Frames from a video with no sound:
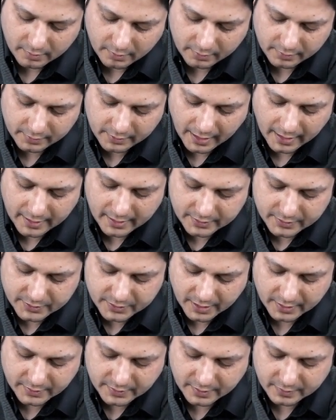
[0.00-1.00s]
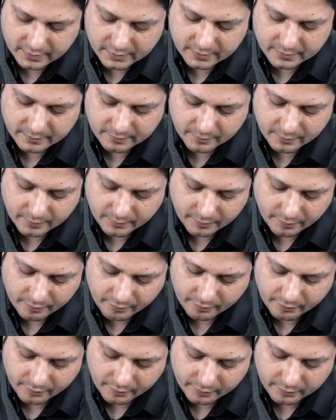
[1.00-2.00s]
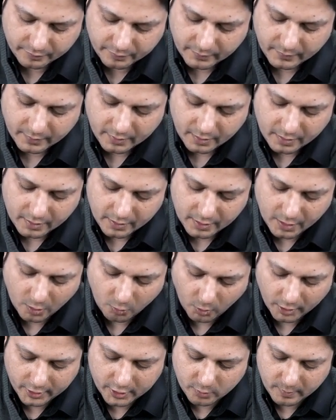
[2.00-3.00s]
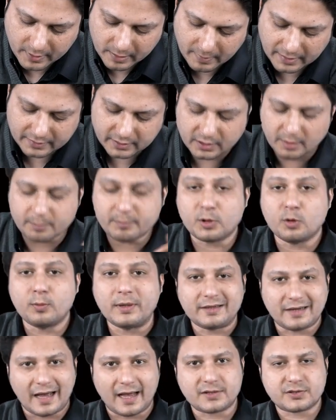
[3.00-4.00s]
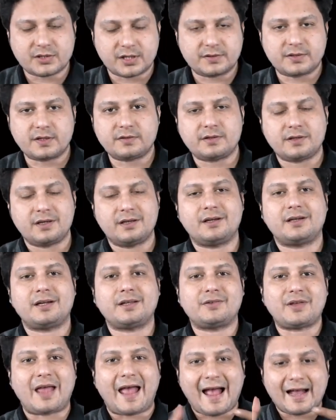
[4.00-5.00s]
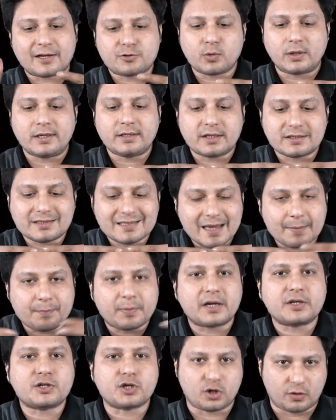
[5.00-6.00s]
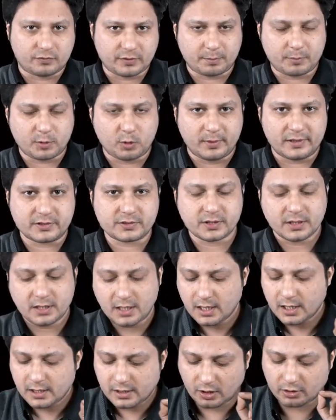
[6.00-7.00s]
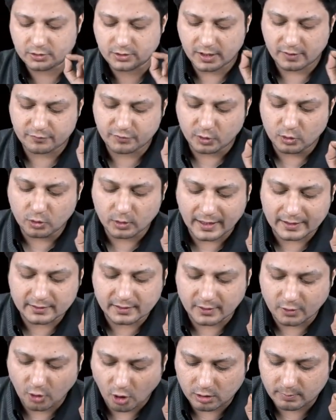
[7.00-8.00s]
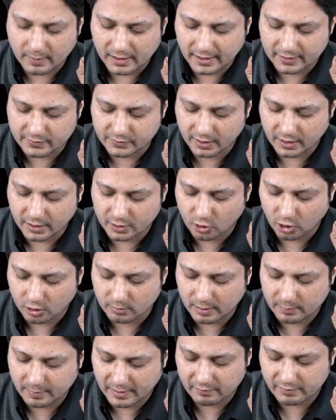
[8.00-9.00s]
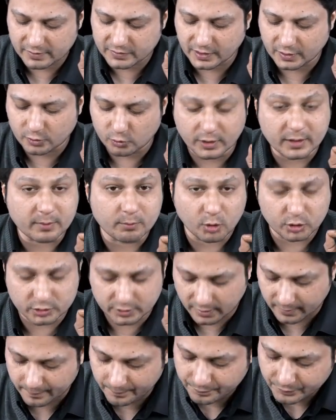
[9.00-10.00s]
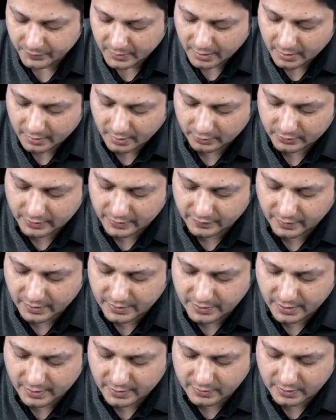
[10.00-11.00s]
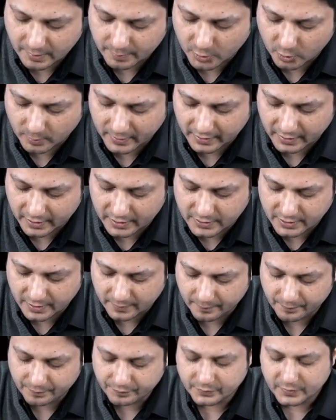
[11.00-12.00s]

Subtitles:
diastasis. Now, what do you mean by the term pubic diastasis? It is actually the separation of the pubis. Now, if you look at the normal X-ray, normal pelvis including both hip, now this region is the pubic region,